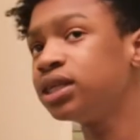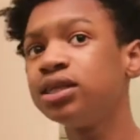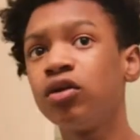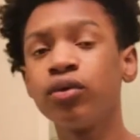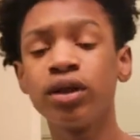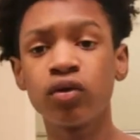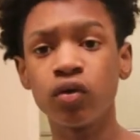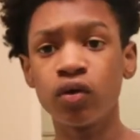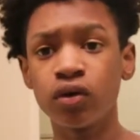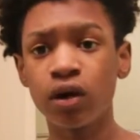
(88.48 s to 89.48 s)
is a really
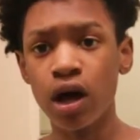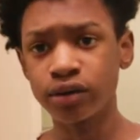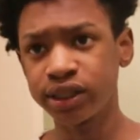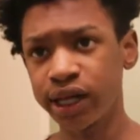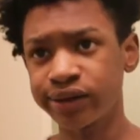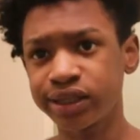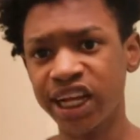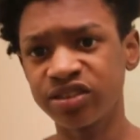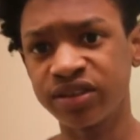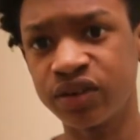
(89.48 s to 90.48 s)
cool hotel
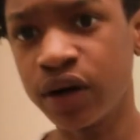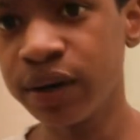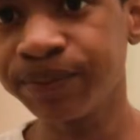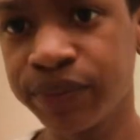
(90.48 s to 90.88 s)
slash resort.